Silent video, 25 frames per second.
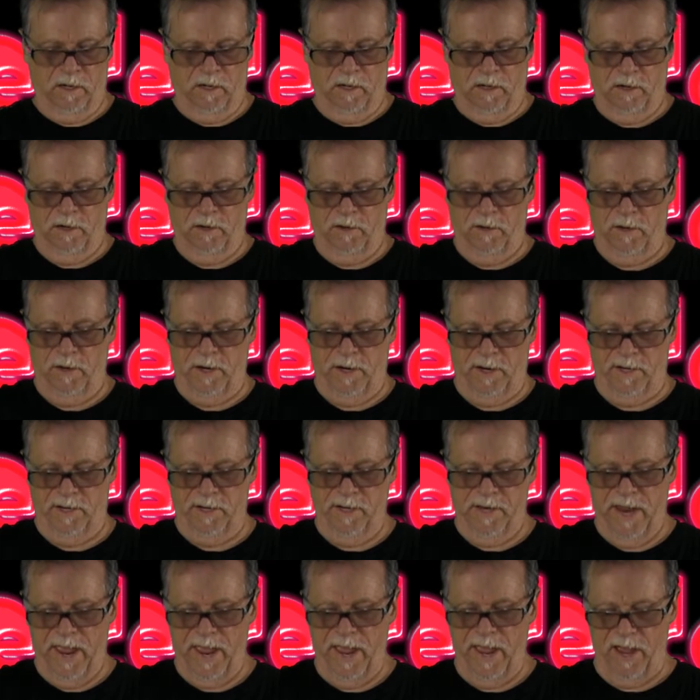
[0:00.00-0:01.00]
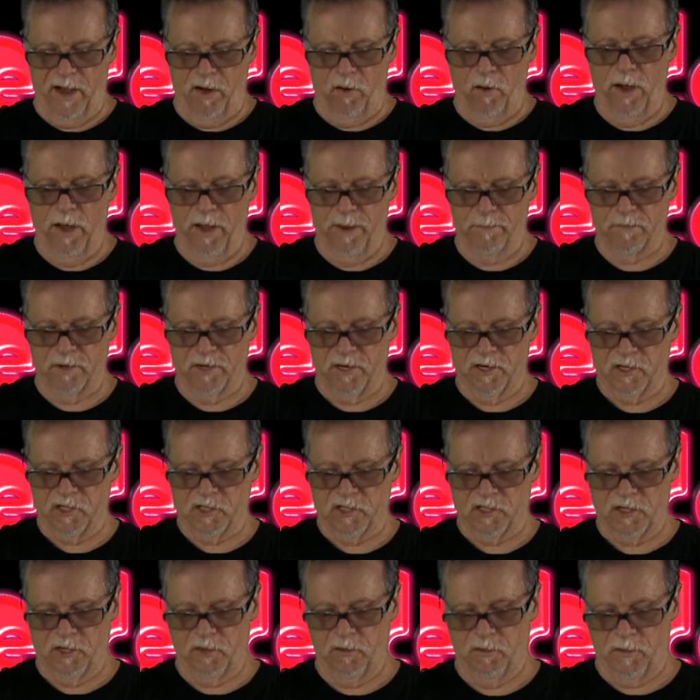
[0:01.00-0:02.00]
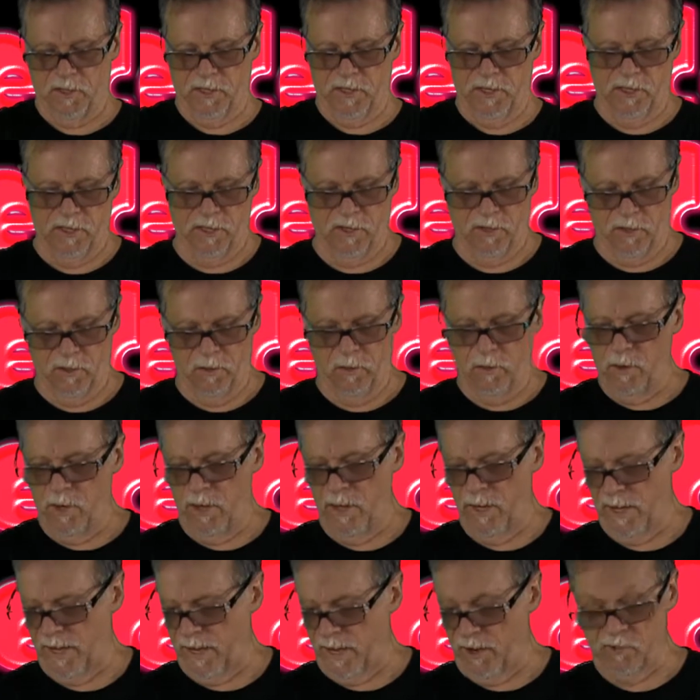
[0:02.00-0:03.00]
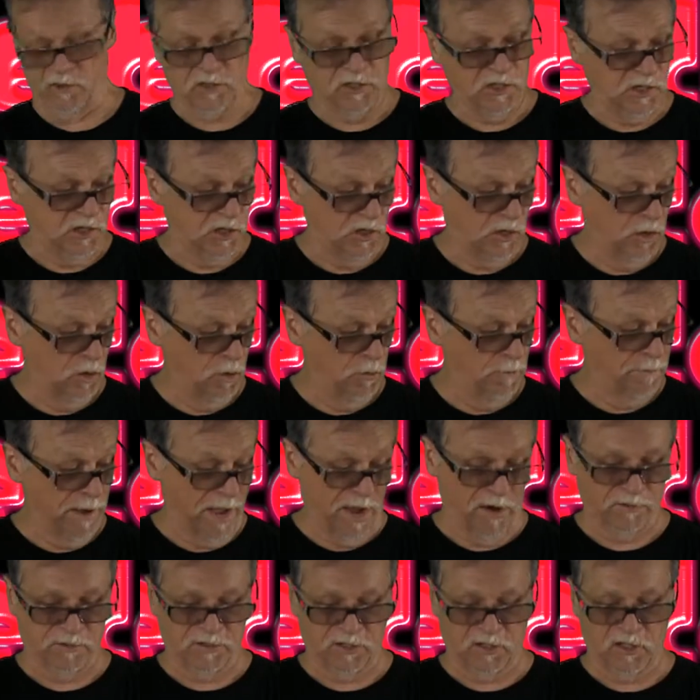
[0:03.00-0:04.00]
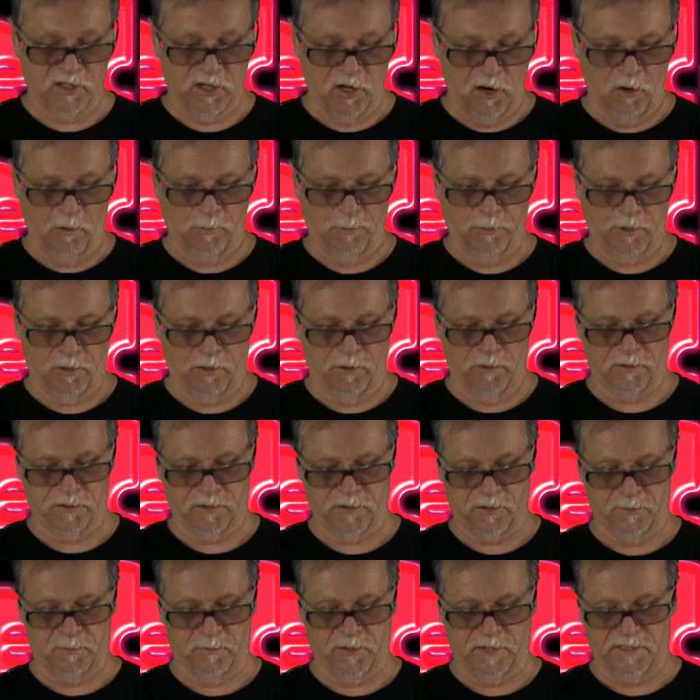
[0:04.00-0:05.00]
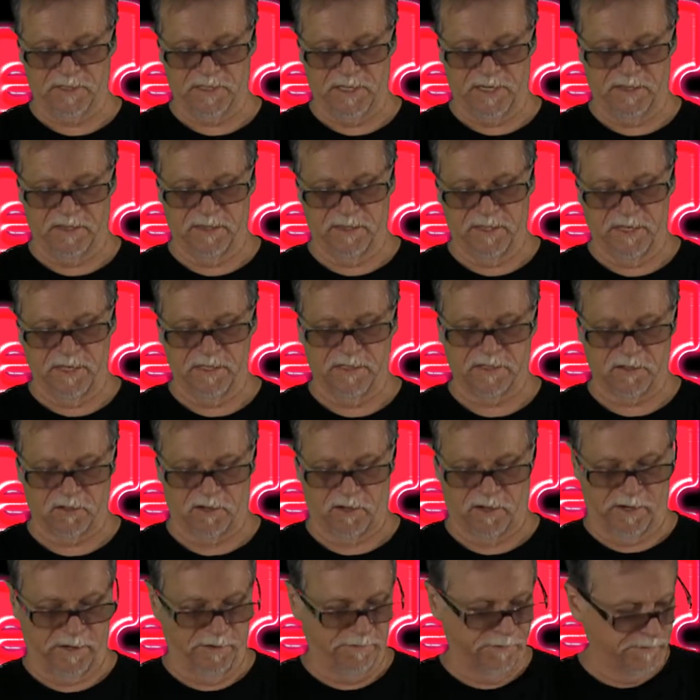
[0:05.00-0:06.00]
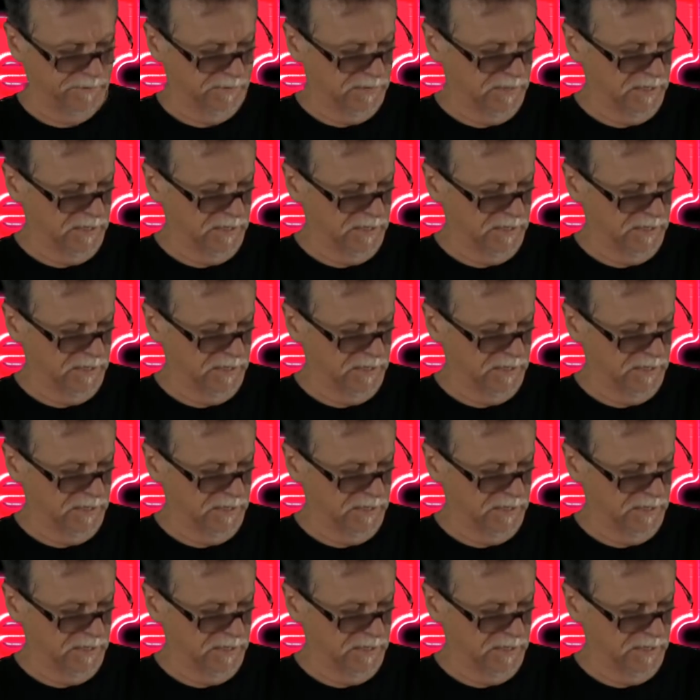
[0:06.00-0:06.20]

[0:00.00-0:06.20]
All right, now I'm going to show you how to mount a GoPro. So I'm going to take this off,